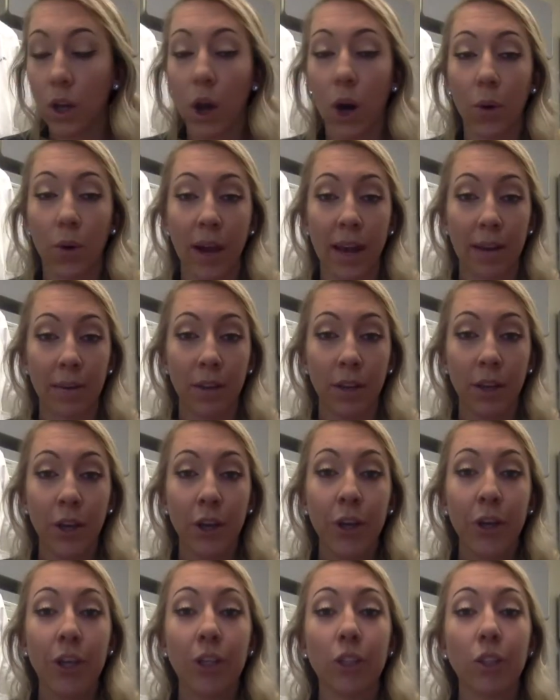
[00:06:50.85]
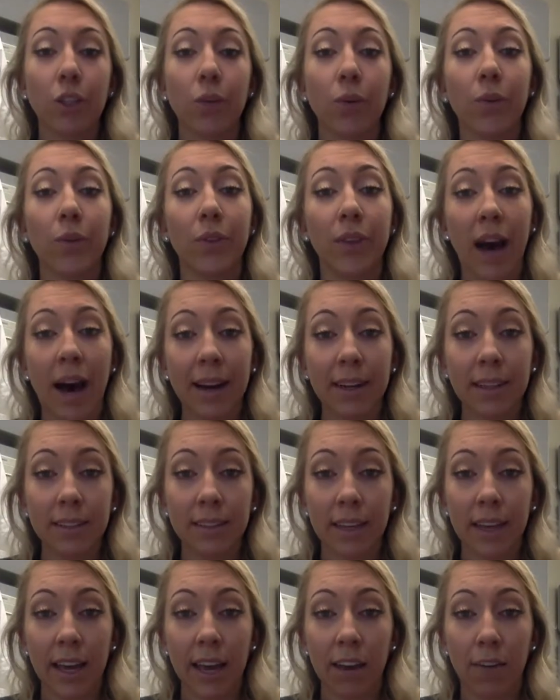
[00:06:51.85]
Okay, so that
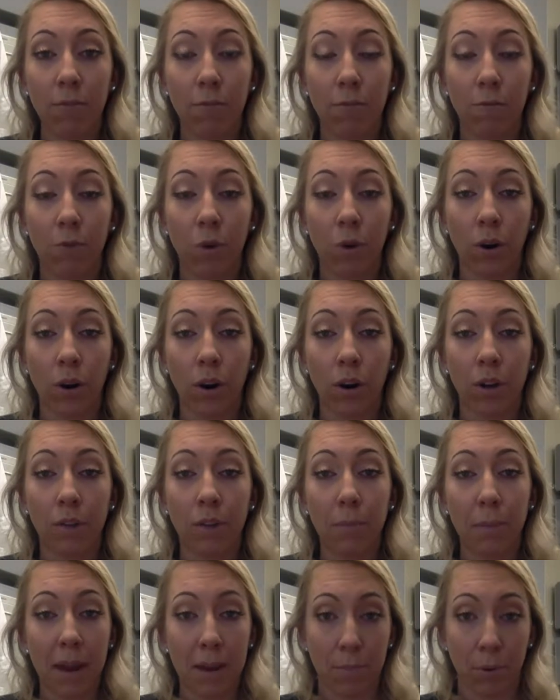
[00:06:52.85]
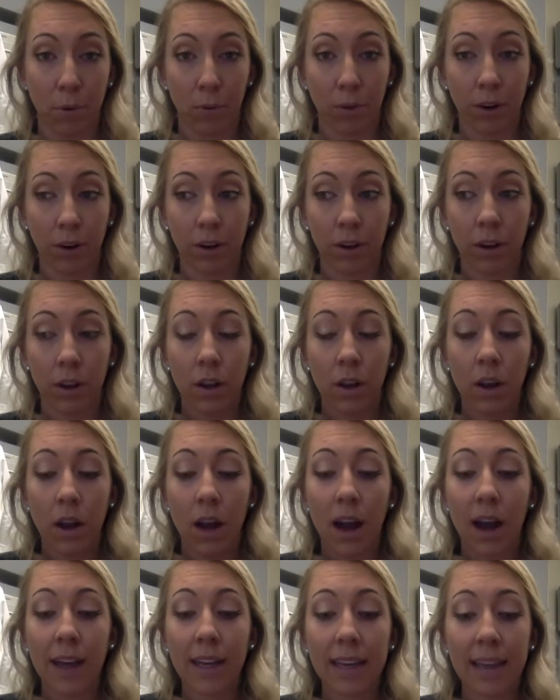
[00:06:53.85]
is it for the paperwork.
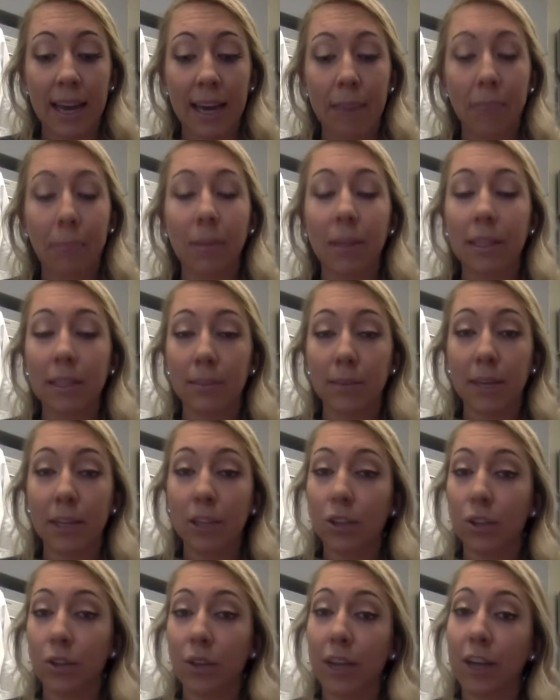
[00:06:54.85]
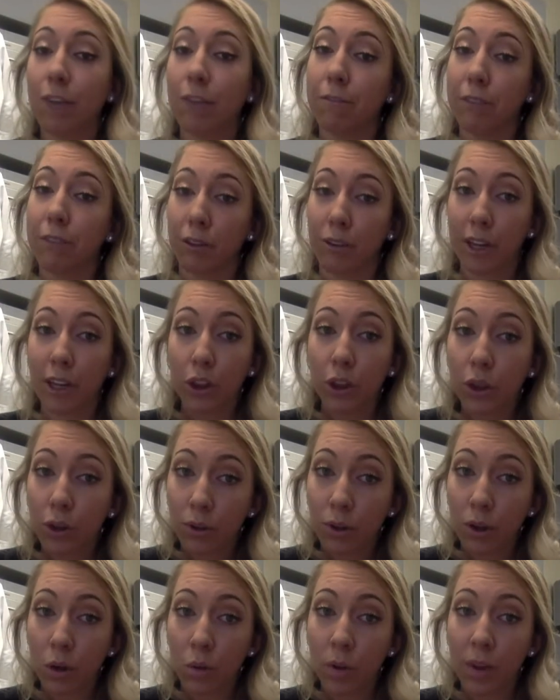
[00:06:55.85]
Again, please make sure that you're very
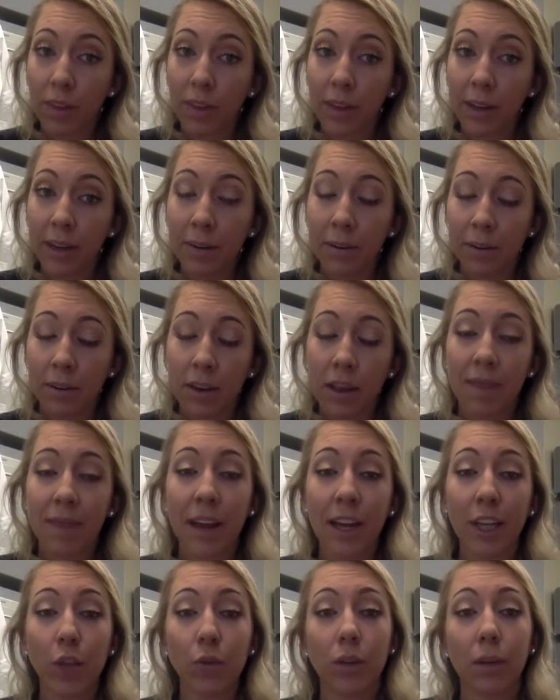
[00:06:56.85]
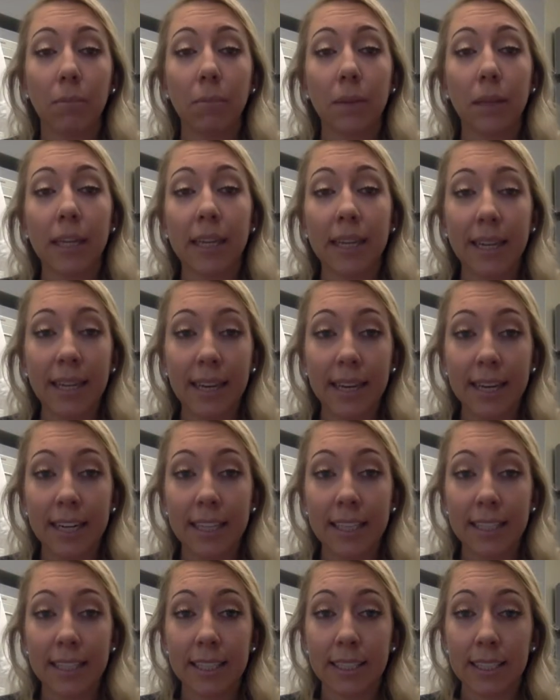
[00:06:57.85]
thorough with it, that you complete it in
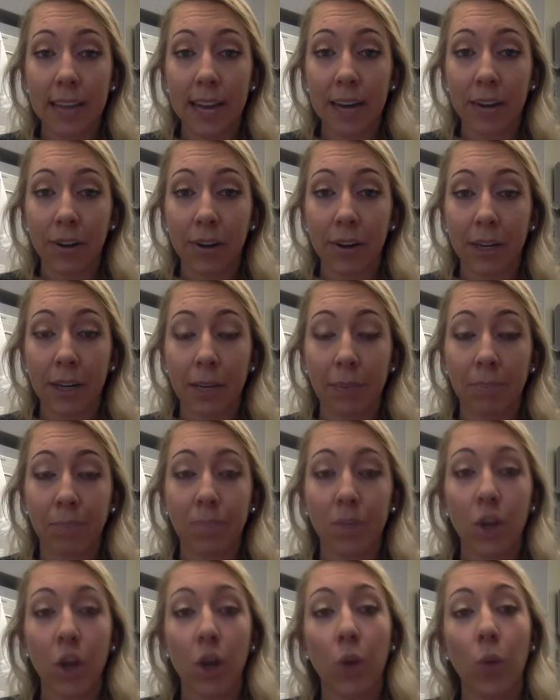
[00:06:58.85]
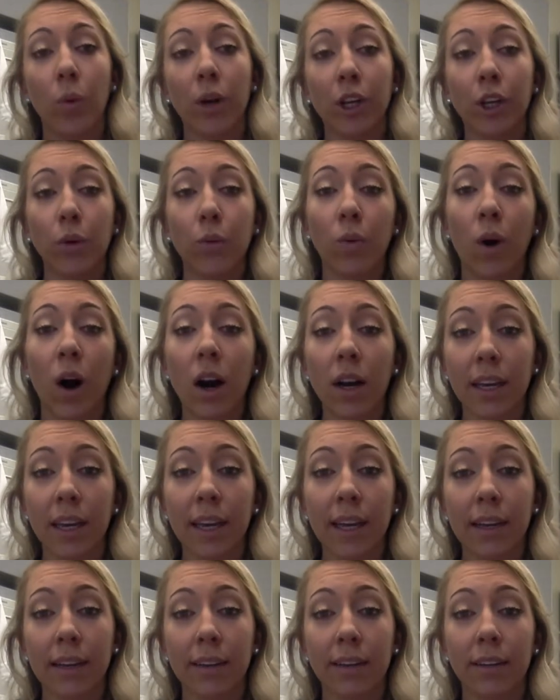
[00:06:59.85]
its entirety. When you walk
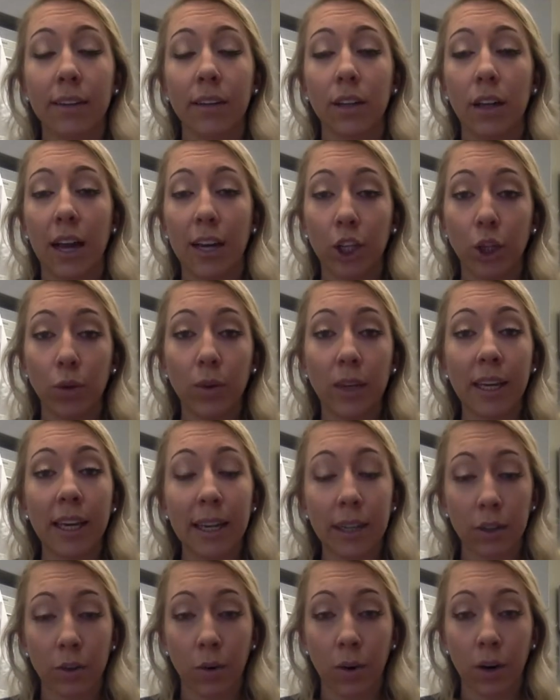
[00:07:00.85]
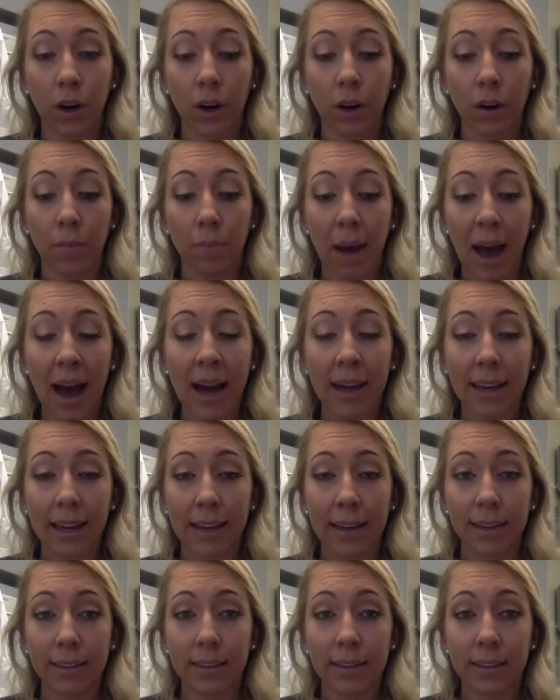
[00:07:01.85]
in and you get your
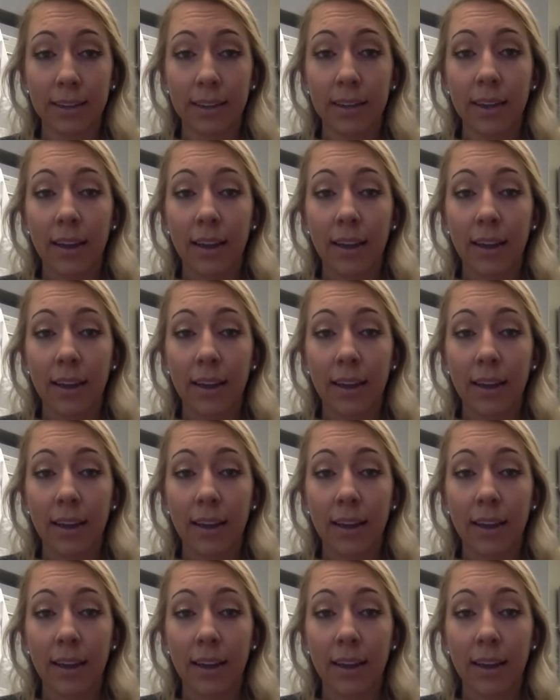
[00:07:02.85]
packet,